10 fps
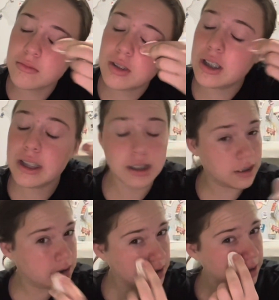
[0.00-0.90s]
I
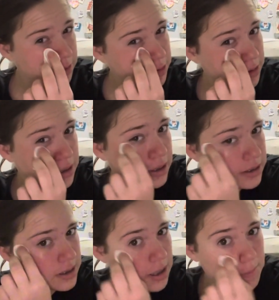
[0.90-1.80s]
gotta
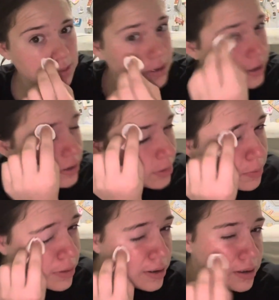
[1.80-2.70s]
dress up a little
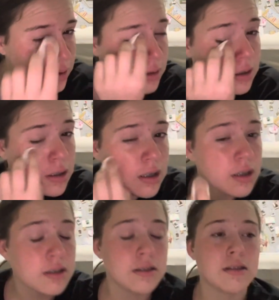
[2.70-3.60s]
bit.
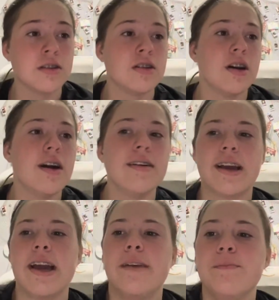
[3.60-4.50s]

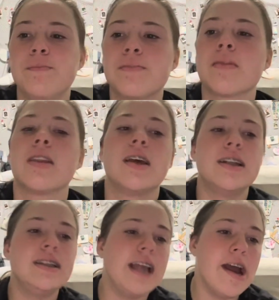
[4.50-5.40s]
Okay,
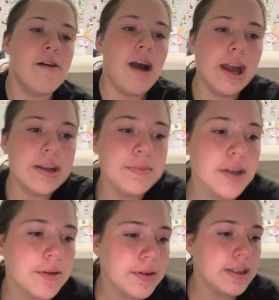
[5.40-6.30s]
now I
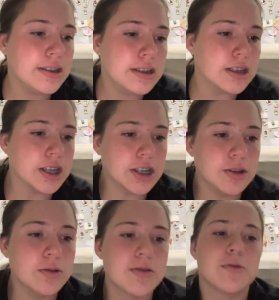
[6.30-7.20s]
am going to
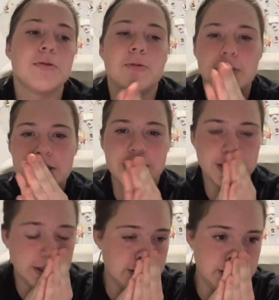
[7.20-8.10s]
use which
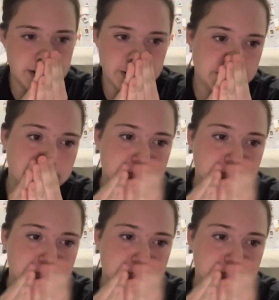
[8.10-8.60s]
cleanser.